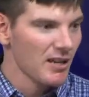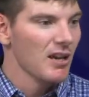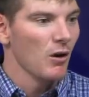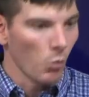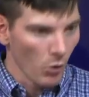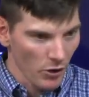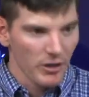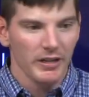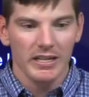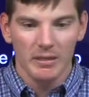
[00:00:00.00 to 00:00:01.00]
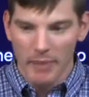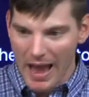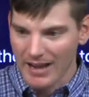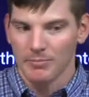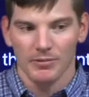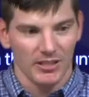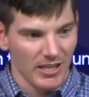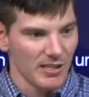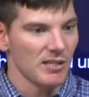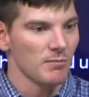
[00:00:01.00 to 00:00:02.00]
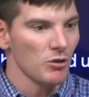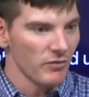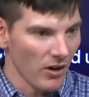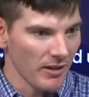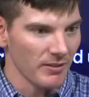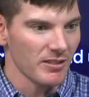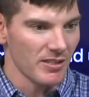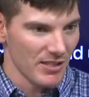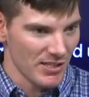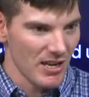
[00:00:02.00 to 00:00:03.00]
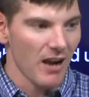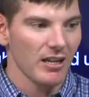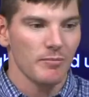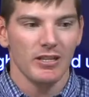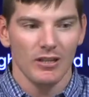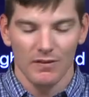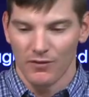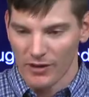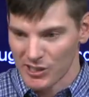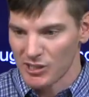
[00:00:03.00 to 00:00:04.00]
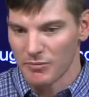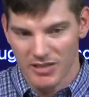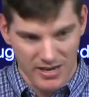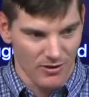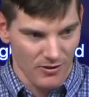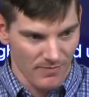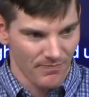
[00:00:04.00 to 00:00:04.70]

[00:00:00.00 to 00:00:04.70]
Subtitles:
We're going to need to pack up the tents and move on, because it's not going to be good for us to be here.